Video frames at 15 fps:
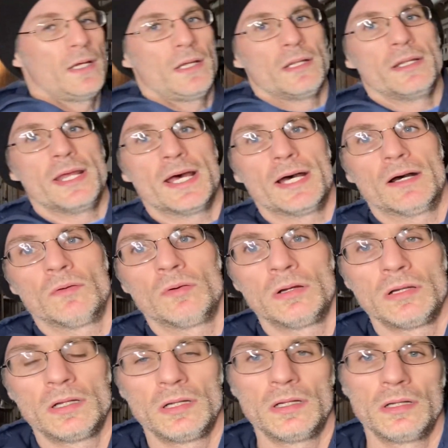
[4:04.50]
Now,
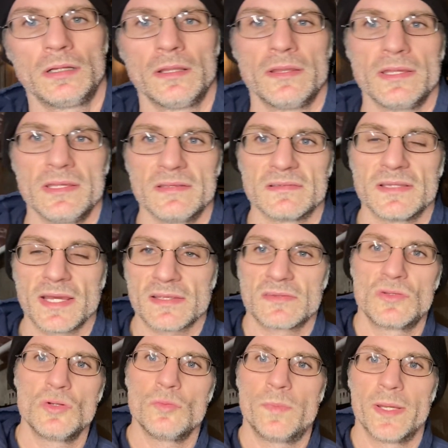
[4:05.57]
these next
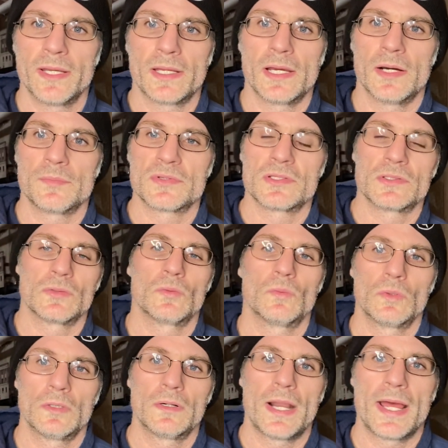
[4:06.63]
two pickups
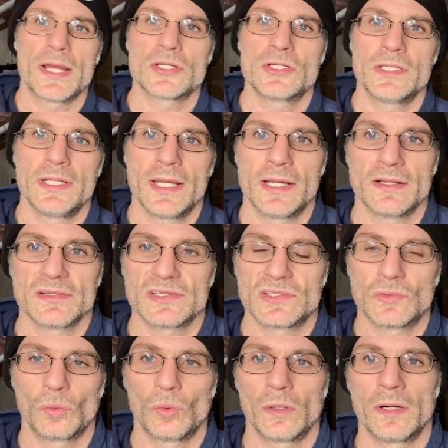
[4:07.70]
were actually at a
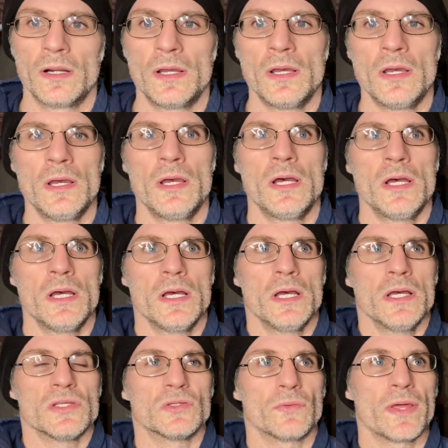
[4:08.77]
store.
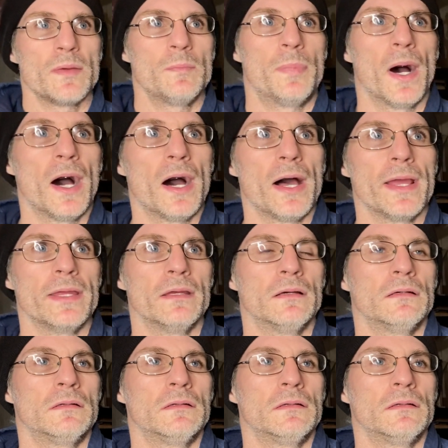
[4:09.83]
So they buy